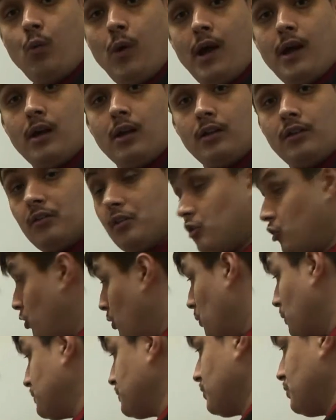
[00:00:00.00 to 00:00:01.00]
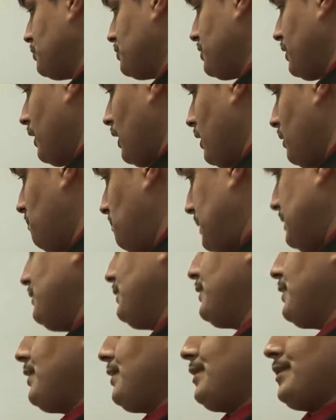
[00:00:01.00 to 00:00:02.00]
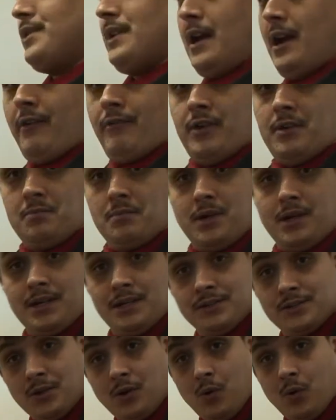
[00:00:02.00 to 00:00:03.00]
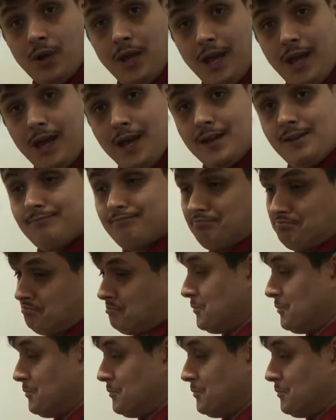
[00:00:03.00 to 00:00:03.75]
well. No one's losing any pieces, everybody's okay.